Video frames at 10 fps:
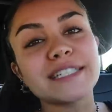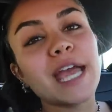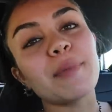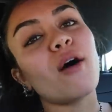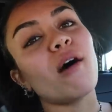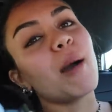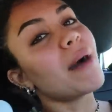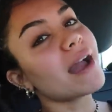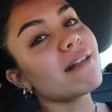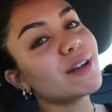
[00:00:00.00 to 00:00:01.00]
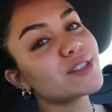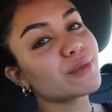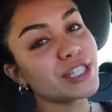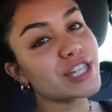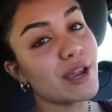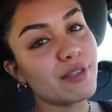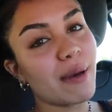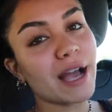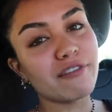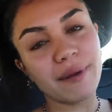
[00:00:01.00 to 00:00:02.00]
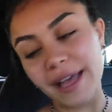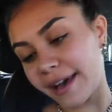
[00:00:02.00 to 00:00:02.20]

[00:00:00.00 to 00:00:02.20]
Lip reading: Magic 8 Ball, am I allowed to reshave the back of my